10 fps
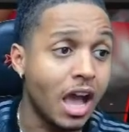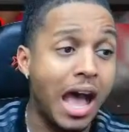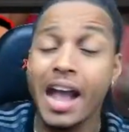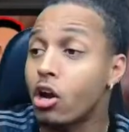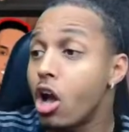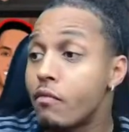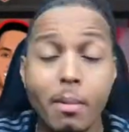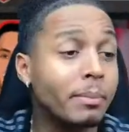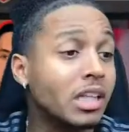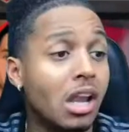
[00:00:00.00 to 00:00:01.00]
I can't
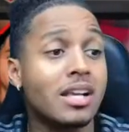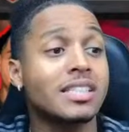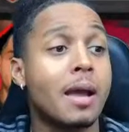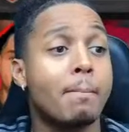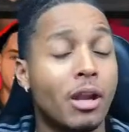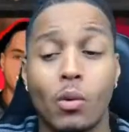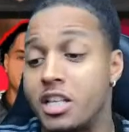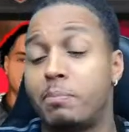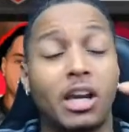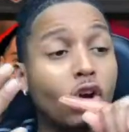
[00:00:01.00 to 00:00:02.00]
remember the last time Ben White's
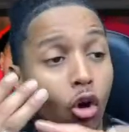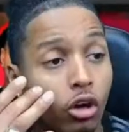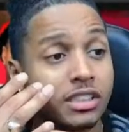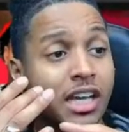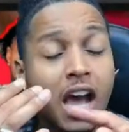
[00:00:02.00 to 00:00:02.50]
been cooked.